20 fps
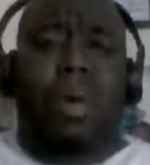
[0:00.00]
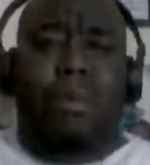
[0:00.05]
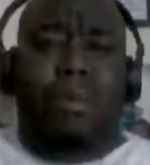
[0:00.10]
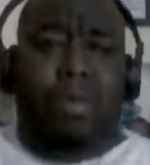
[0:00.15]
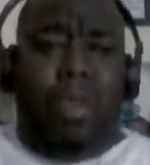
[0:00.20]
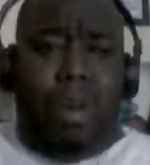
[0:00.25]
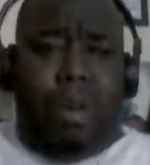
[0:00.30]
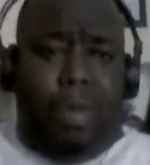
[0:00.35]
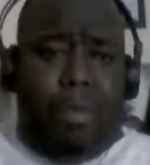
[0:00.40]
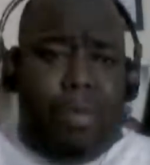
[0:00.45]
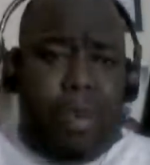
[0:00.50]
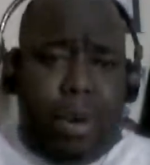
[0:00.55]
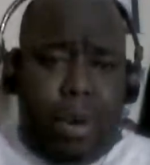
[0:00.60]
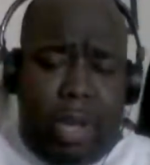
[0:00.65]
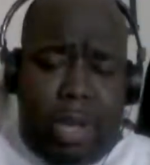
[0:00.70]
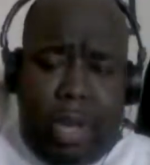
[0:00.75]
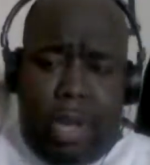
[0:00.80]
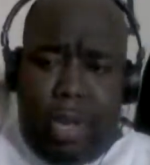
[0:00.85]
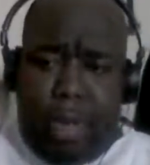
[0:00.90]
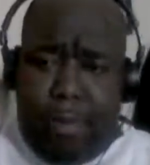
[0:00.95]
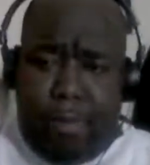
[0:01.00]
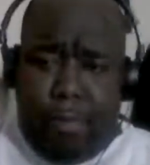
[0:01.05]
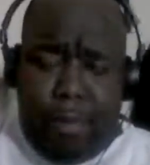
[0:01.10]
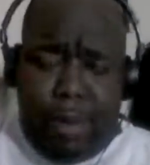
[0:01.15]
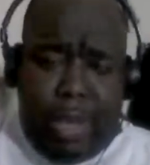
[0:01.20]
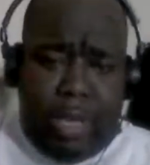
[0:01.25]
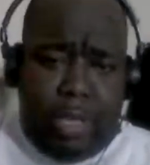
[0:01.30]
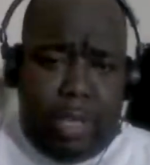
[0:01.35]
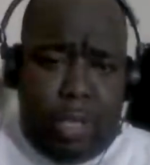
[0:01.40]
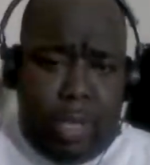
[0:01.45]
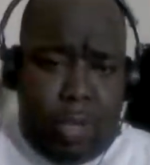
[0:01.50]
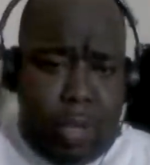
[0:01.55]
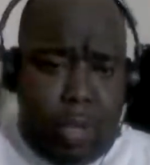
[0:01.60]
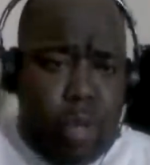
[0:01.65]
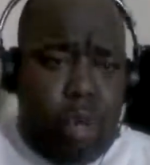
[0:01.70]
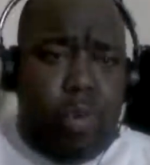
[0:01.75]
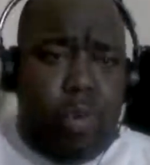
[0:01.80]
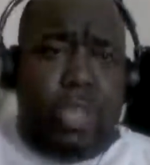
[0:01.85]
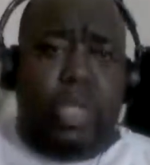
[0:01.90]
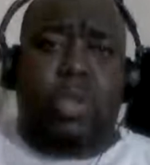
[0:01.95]
very, very careful as to
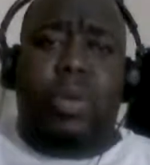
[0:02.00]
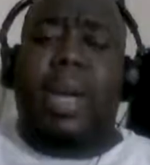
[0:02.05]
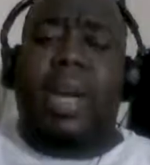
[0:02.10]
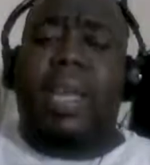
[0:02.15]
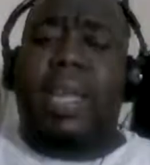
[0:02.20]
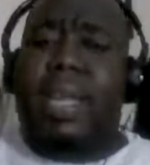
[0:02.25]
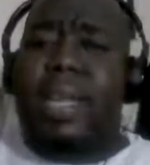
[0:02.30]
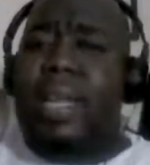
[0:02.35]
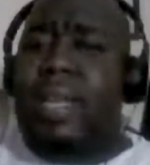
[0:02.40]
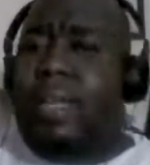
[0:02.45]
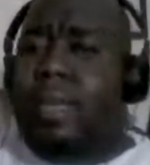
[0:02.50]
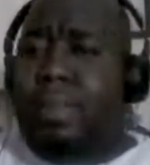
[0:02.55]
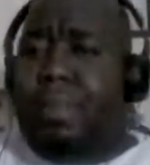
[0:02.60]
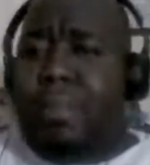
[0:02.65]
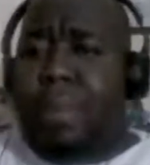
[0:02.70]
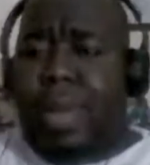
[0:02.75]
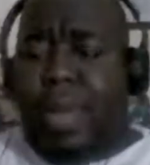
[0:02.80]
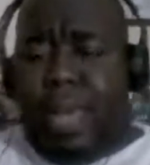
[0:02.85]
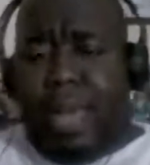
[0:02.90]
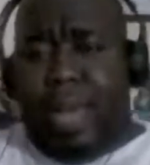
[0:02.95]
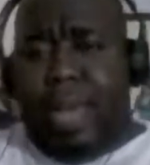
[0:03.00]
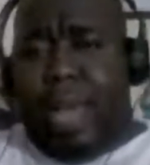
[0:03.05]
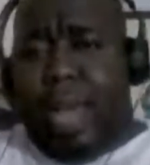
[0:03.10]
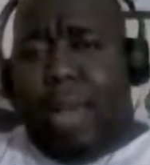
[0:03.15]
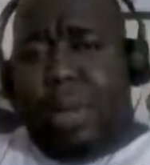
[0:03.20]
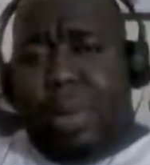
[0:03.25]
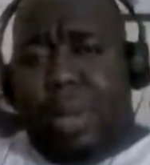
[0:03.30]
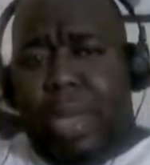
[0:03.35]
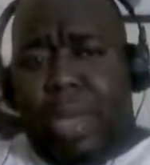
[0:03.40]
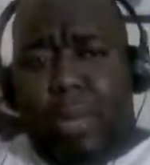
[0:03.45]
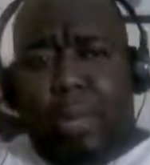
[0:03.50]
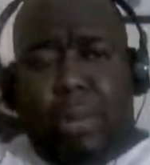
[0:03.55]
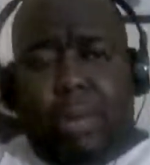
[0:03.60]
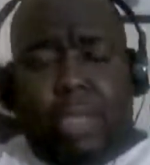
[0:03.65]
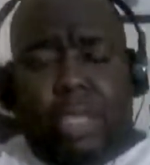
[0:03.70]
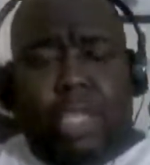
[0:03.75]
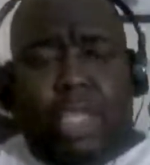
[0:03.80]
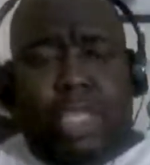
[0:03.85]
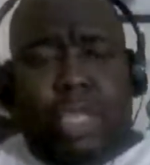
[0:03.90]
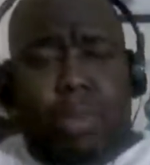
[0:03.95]
who we try to get to play our heroes
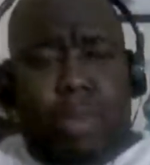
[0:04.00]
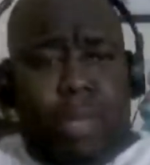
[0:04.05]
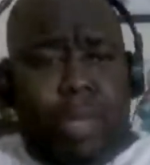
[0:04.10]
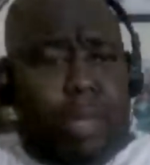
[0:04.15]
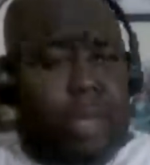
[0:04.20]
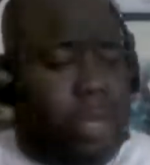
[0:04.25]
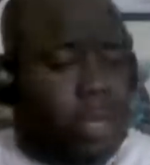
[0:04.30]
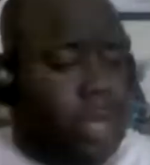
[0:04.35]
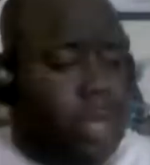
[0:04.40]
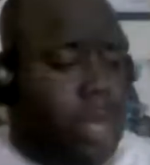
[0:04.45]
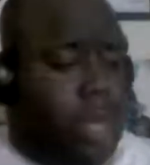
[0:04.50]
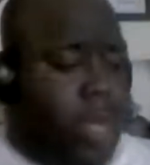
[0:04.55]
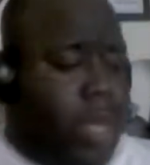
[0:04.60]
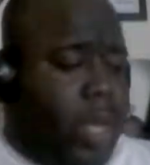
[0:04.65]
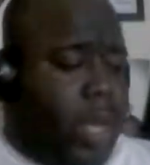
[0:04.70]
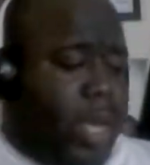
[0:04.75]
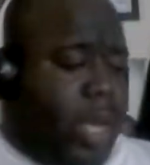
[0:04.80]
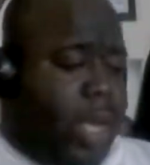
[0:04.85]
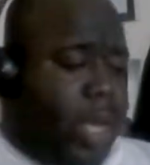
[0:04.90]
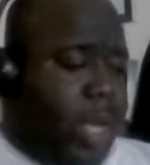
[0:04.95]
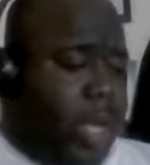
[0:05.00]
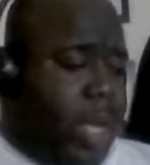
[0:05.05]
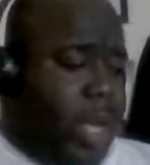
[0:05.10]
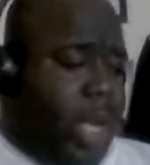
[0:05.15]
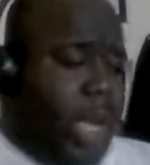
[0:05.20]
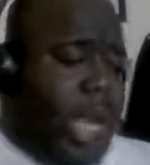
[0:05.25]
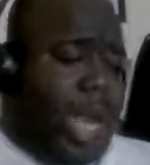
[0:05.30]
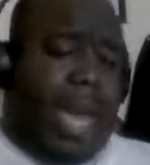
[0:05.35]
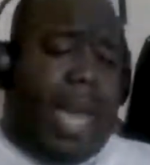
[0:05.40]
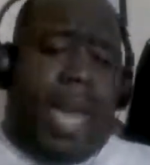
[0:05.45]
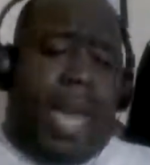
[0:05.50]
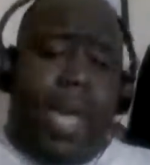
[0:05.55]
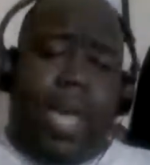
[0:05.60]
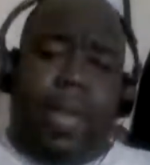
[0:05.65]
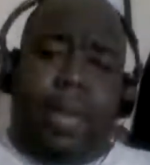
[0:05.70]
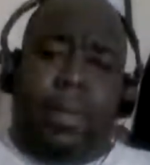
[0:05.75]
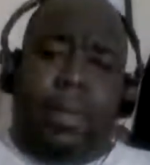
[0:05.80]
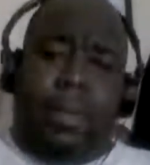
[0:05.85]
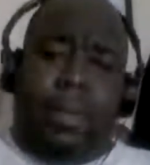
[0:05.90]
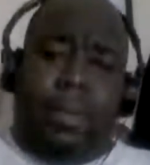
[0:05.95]
and sheroes.
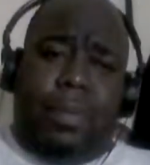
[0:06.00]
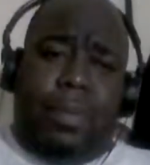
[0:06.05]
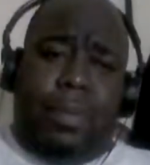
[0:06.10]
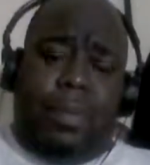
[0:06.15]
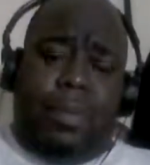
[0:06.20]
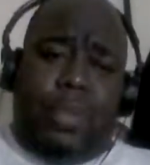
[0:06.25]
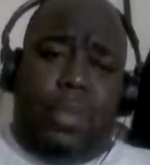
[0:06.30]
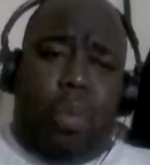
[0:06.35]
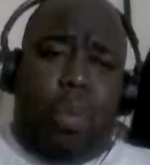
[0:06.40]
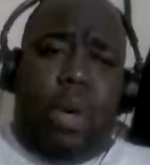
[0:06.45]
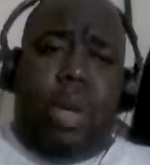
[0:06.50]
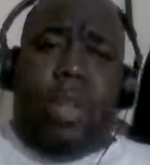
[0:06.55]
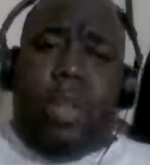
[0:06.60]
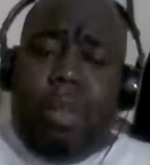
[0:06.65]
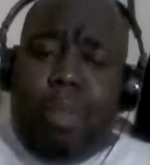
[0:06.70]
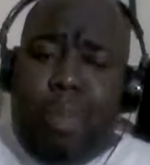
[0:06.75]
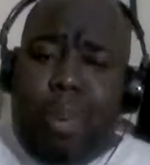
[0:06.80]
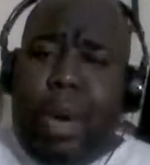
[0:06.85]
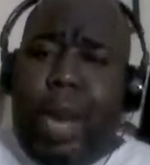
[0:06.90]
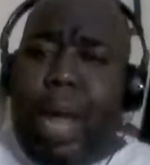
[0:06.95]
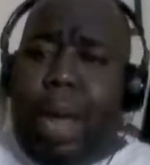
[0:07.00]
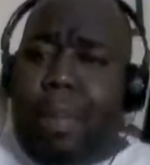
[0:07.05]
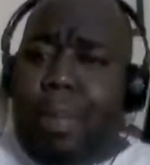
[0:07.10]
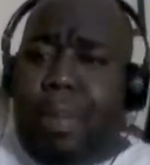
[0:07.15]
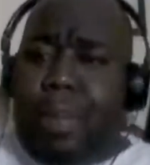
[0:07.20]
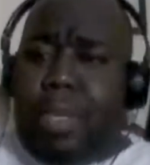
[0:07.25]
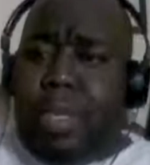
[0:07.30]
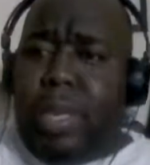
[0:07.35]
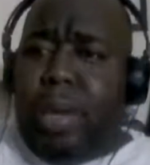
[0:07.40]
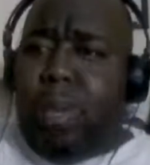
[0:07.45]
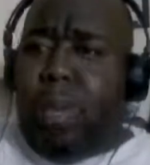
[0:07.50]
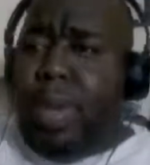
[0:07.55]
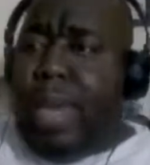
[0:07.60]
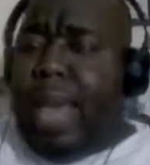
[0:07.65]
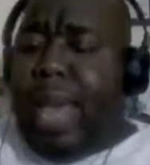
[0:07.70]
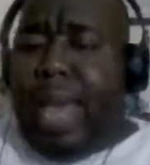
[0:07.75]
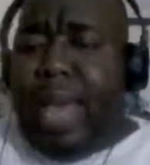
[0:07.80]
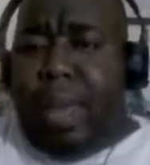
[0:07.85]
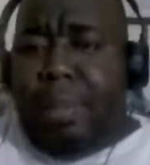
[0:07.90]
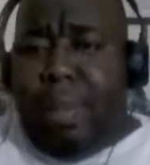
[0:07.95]
And one of the problems that we
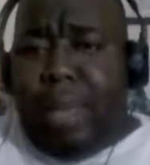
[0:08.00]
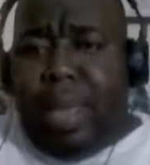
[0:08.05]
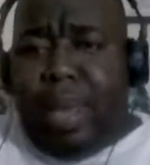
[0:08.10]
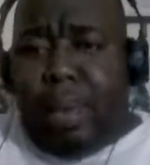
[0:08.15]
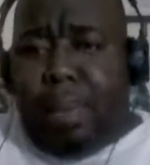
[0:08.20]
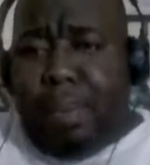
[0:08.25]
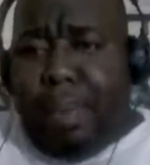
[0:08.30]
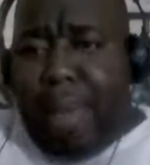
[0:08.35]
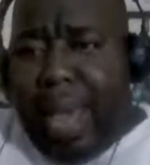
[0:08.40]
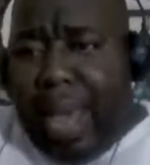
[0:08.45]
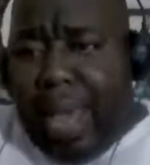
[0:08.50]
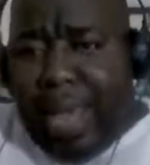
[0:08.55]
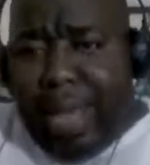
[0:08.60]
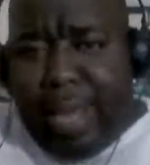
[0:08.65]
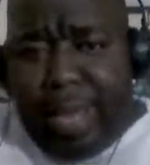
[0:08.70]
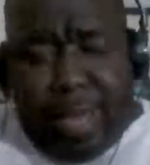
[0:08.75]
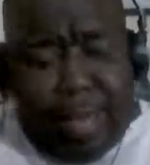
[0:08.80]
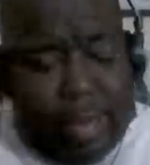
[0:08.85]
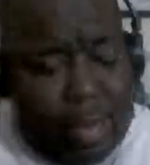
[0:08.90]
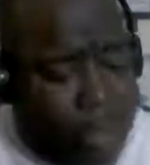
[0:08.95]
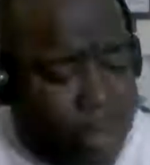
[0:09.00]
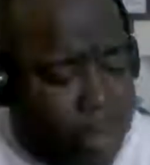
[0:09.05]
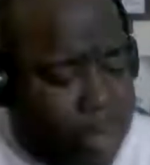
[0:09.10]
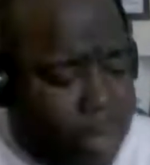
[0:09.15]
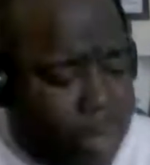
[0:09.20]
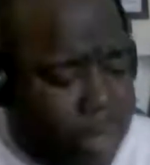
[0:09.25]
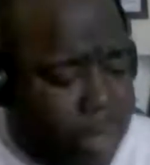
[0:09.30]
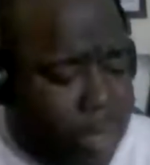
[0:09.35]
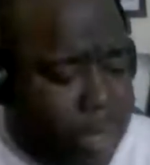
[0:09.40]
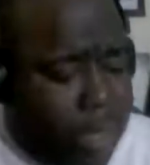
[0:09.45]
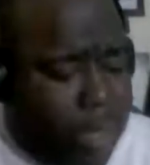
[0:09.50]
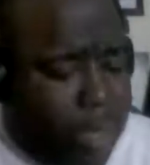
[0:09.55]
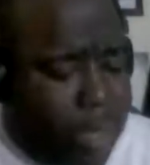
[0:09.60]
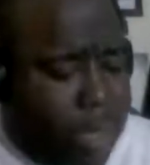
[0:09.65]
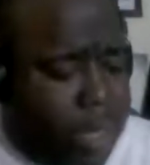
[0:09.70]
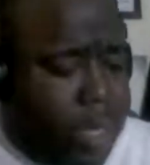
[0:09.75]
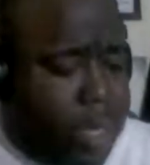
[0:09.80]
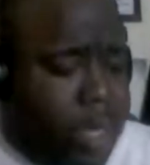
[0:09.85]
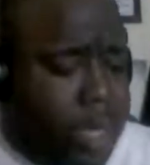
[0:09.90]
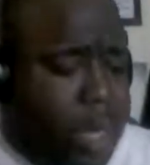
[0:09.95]
had in the past
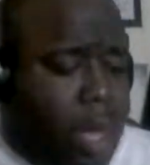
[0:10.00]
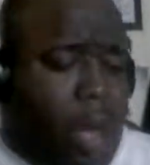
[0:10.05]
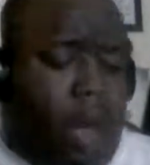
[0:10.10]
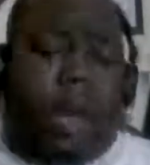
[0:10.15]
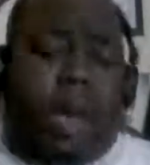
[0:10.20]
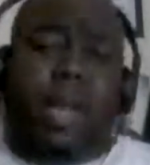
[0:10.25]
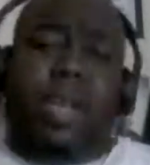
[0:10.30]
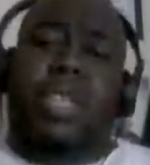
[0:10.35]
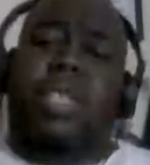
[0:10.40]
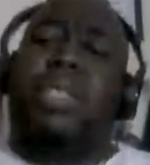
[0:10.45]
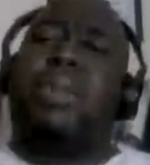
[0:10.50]
harkens